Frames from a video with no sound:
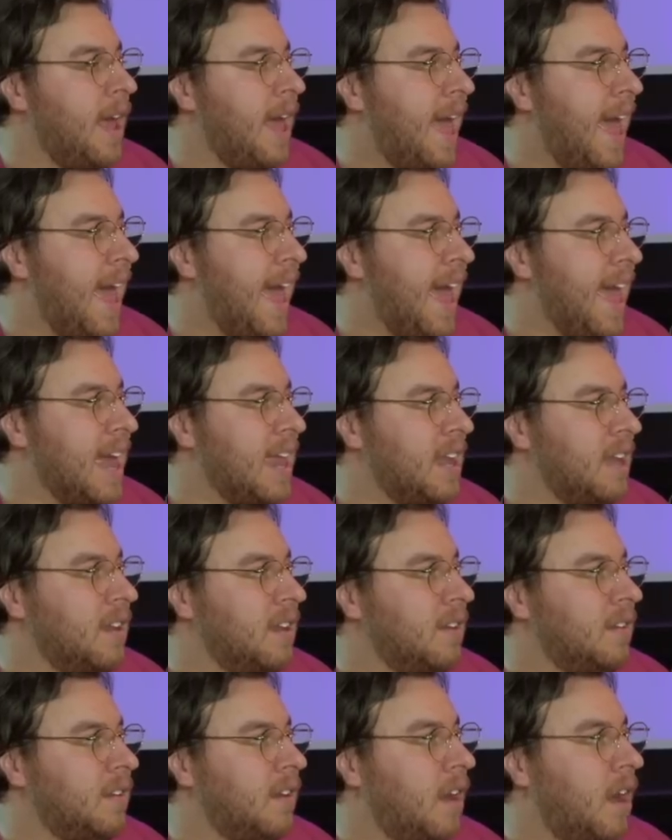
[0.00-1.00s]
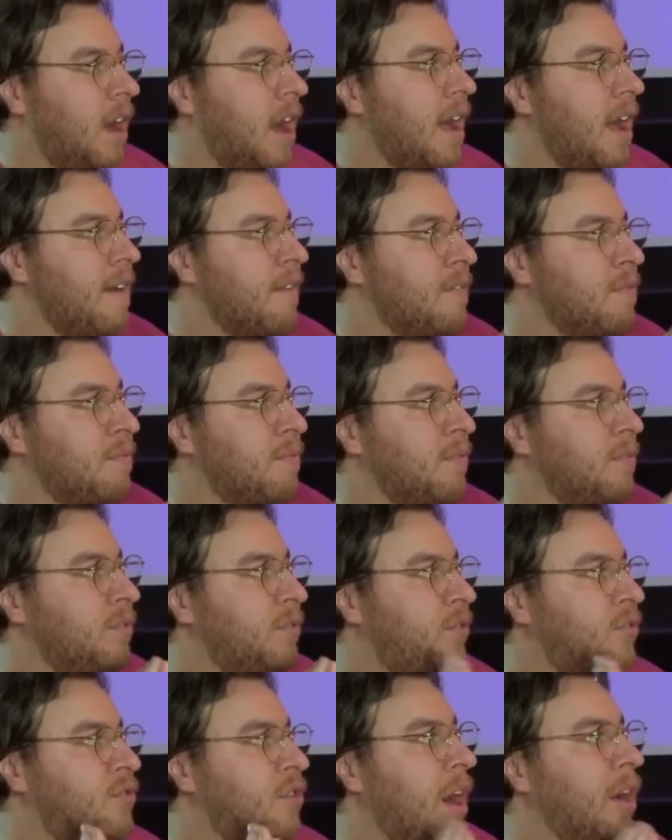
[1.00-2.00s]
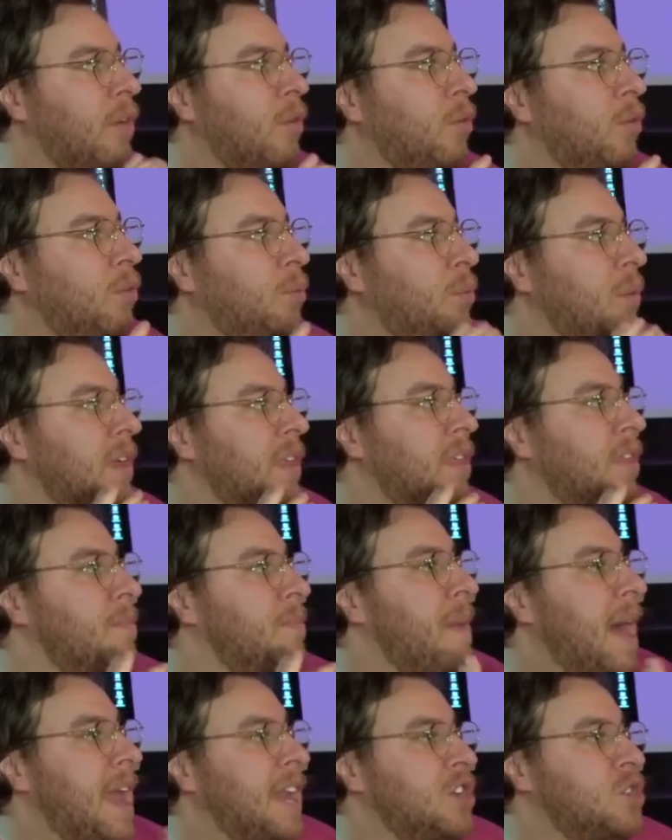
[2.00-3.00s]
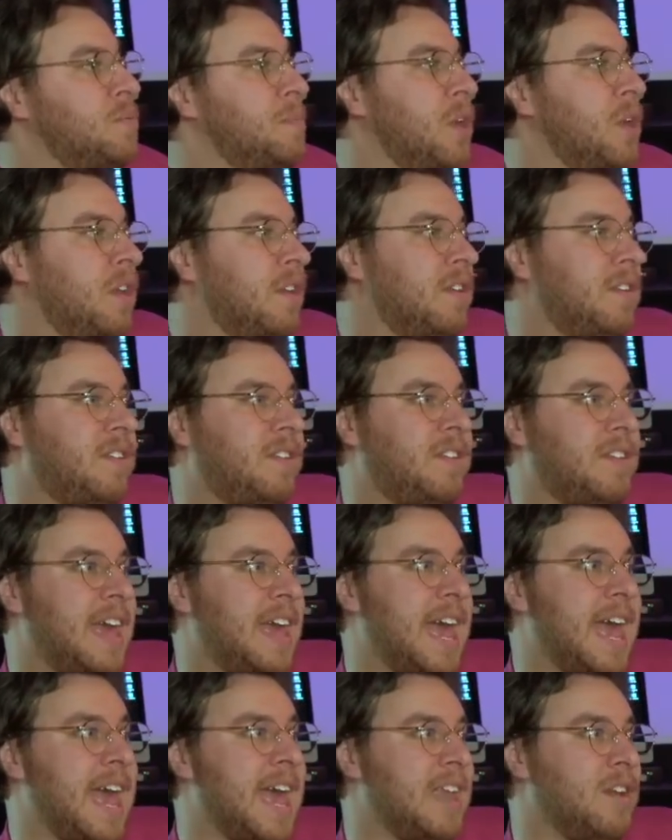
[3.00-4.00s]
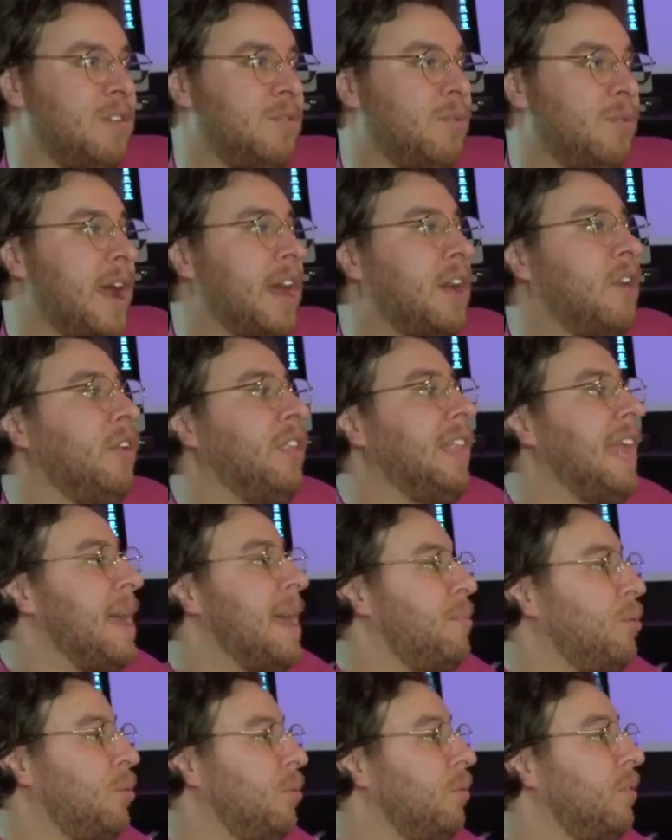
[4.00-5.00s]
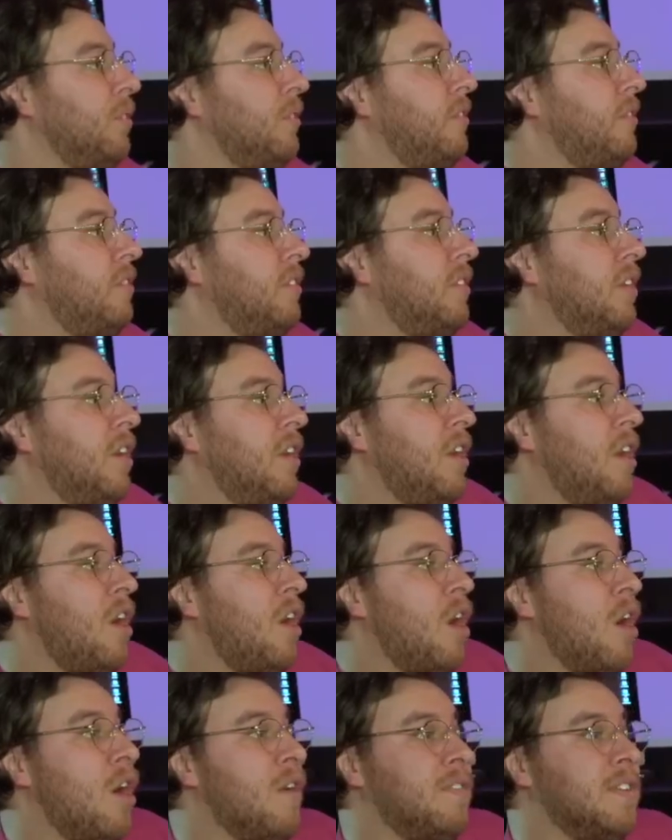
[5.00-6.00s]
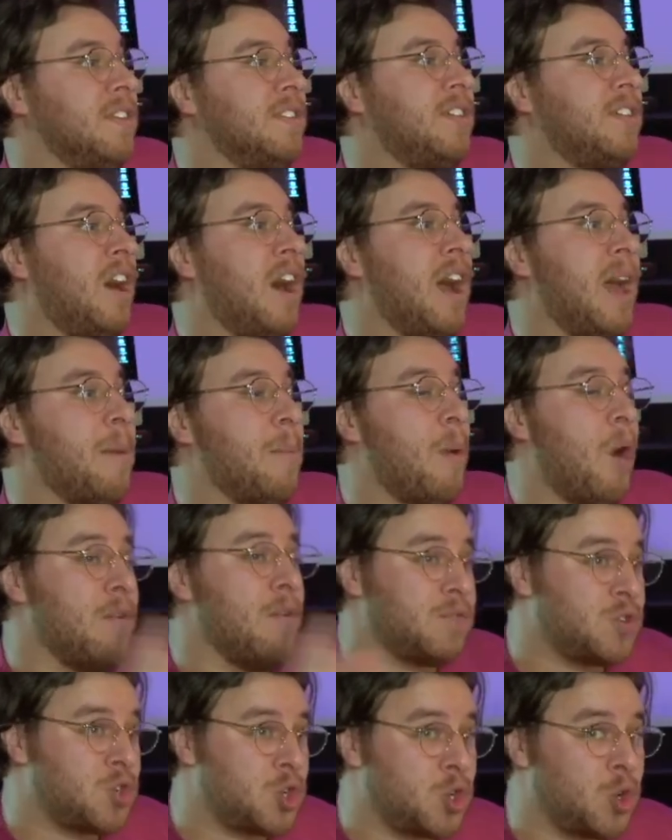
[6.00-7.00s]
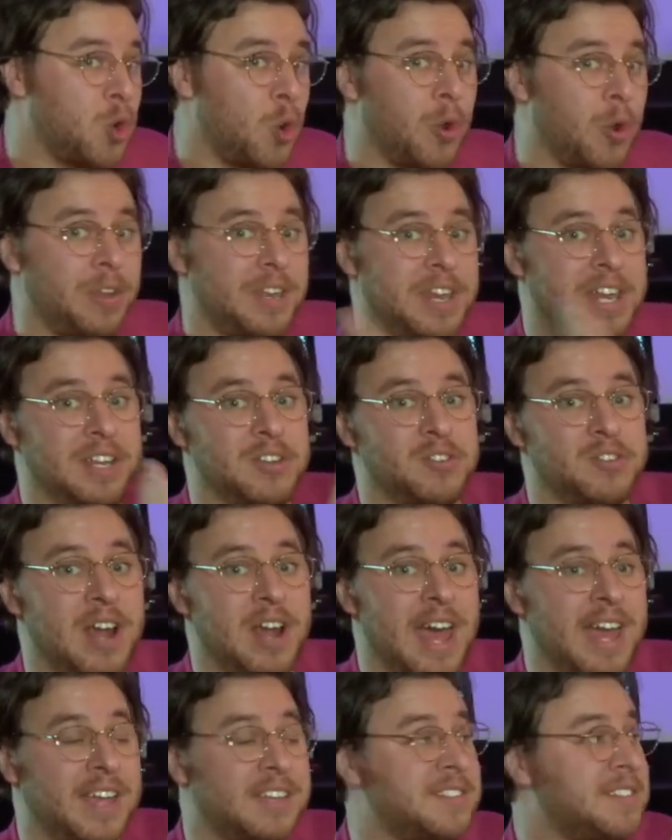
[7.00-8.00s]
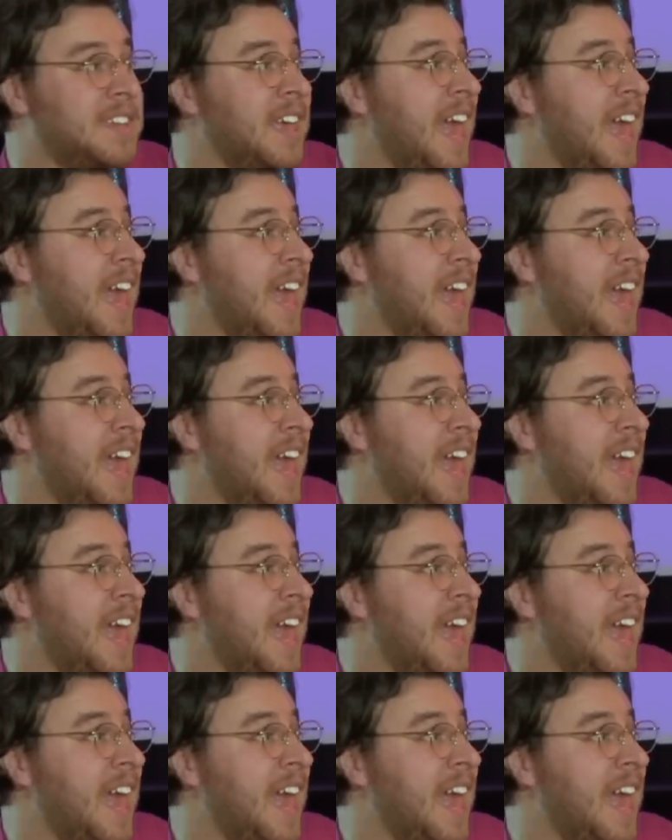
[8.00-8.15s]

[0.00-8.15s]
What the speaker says: and I've struggled with management and record labels over the time of shortening tracks.